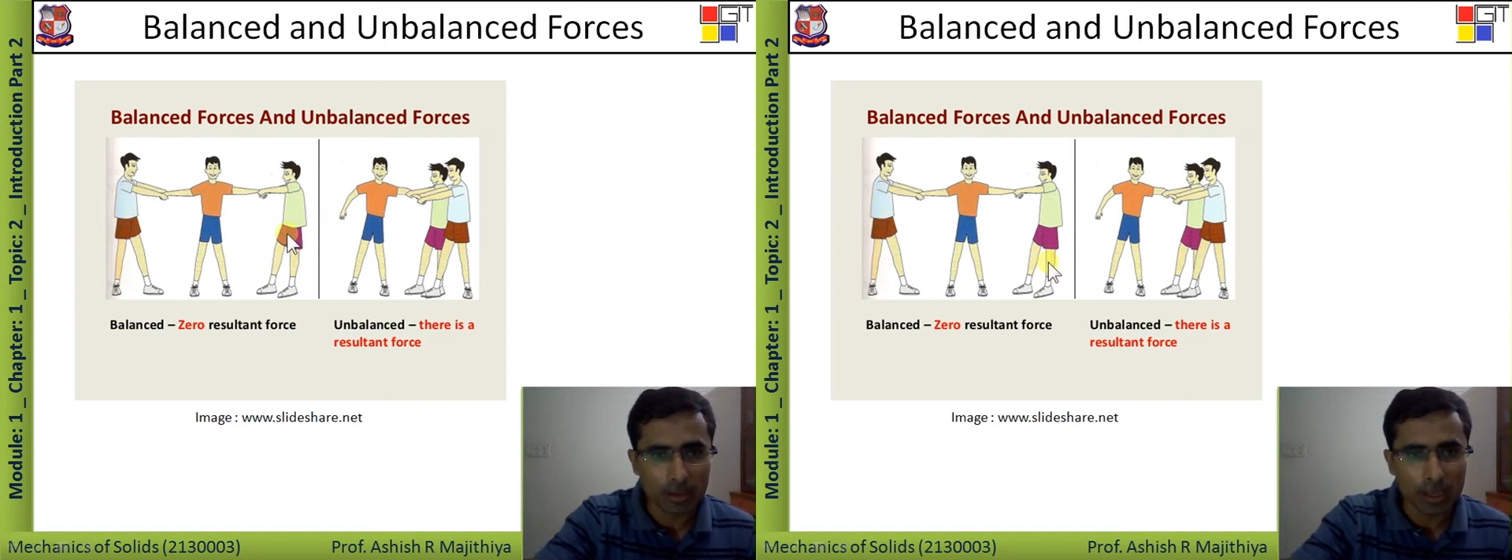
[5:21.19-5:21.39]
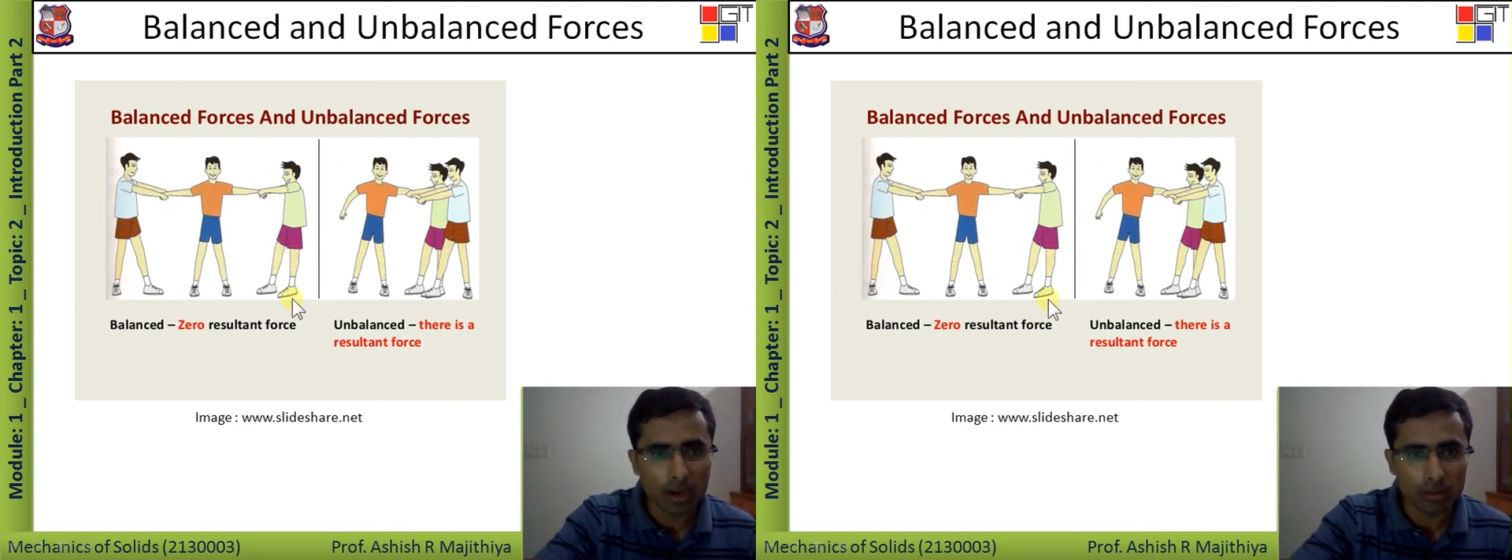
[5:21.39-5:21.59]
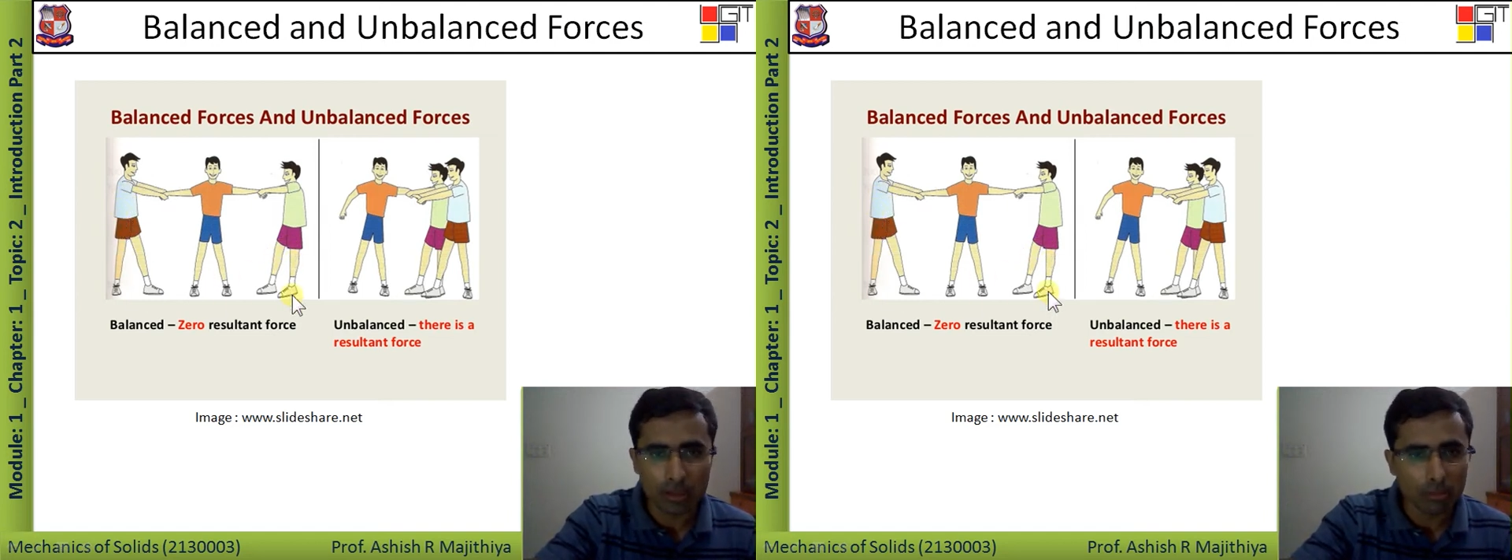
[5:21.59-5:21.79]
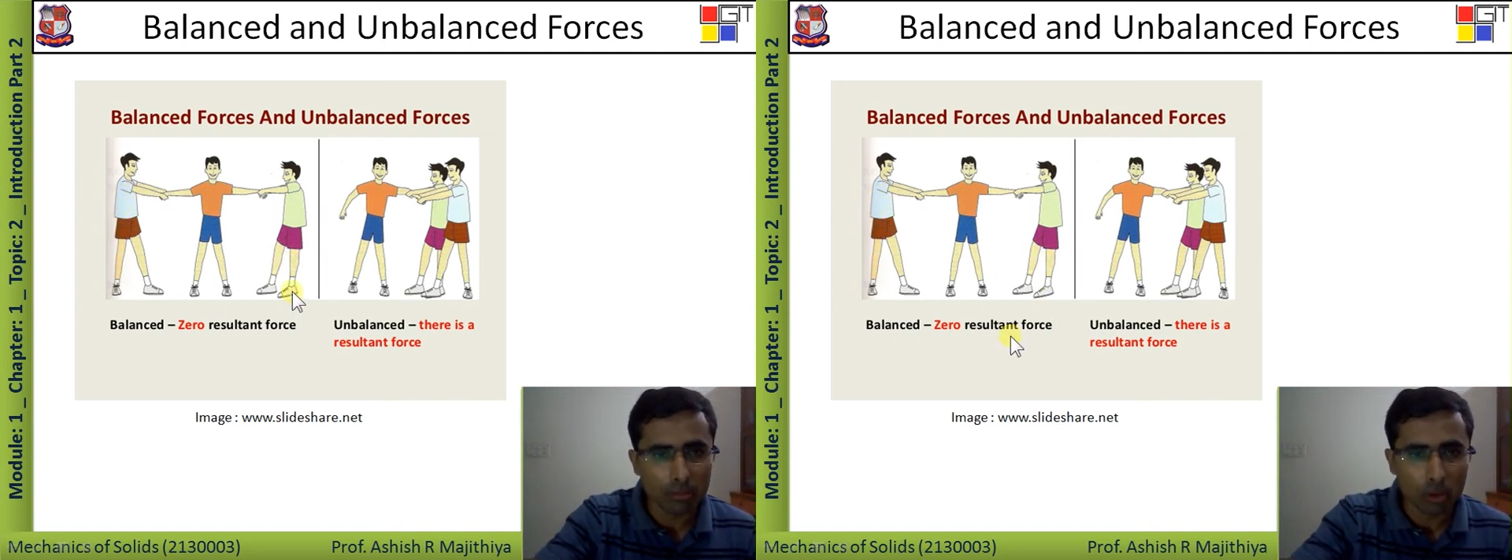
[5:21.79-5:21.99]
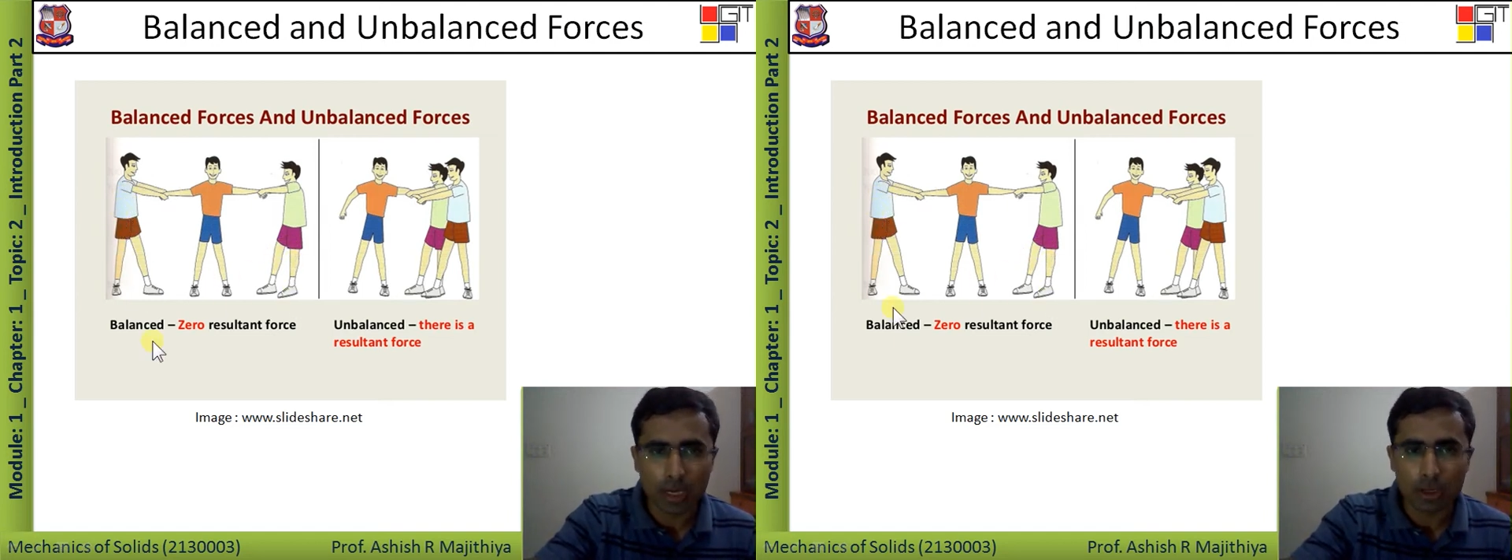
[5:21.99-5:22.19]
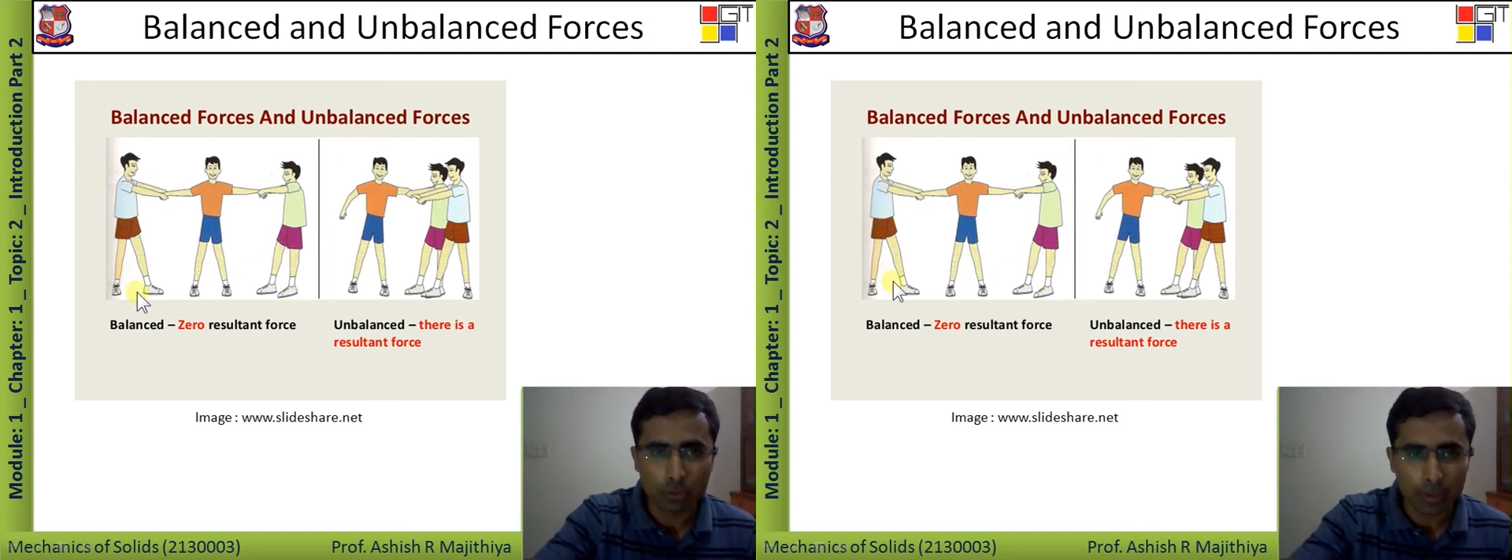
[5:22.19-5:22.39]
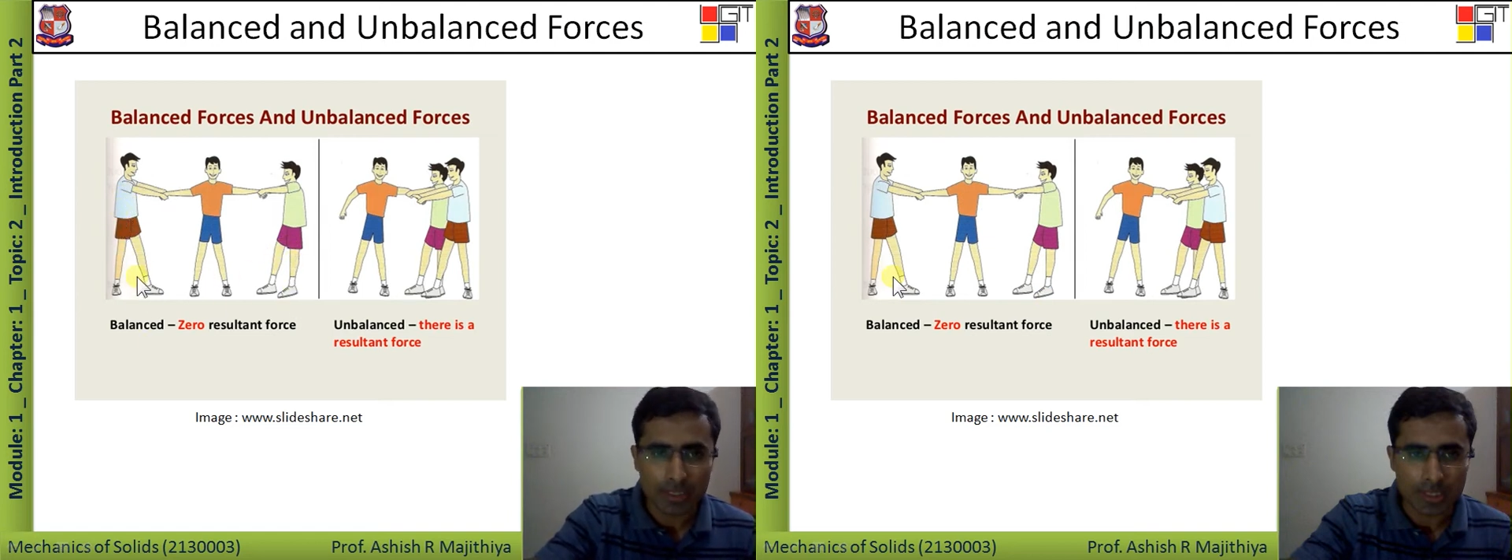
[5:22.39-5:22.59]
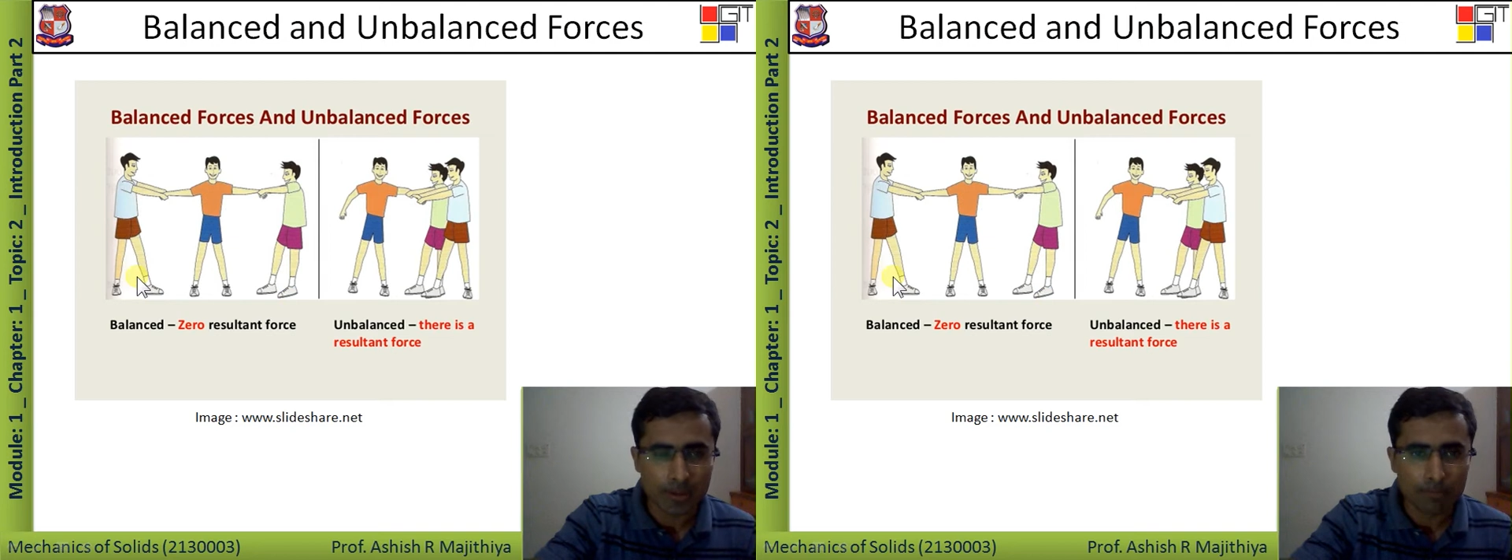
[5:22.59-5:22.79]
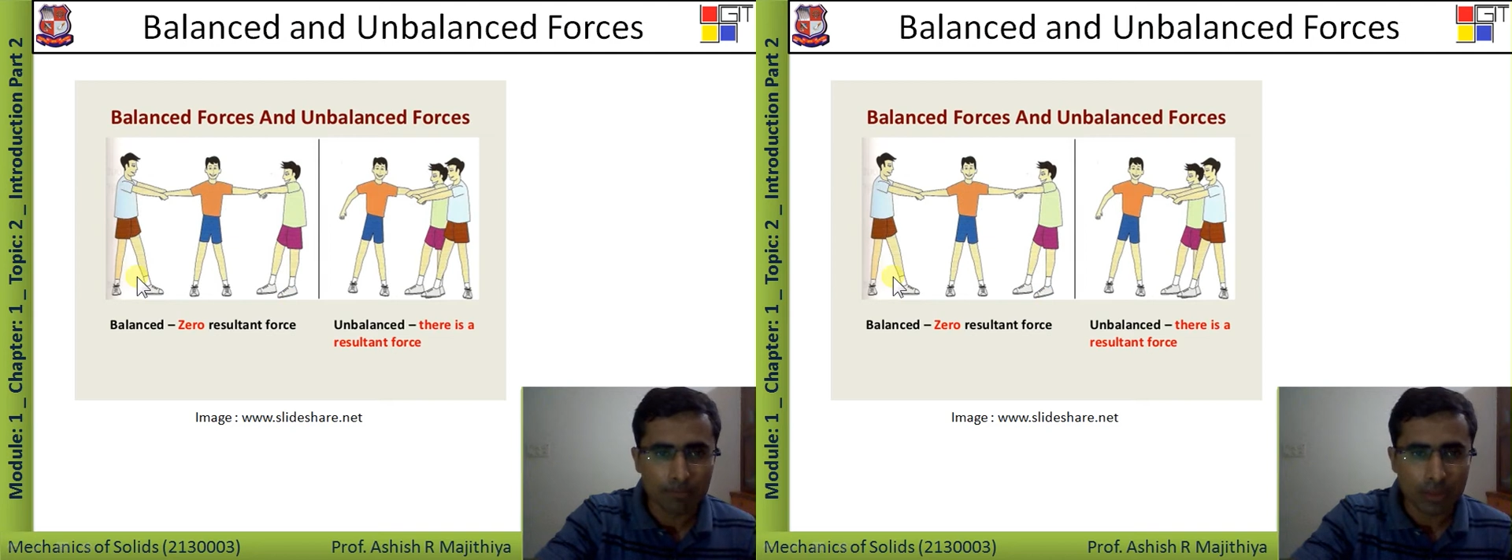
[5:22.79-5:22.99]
They both are twins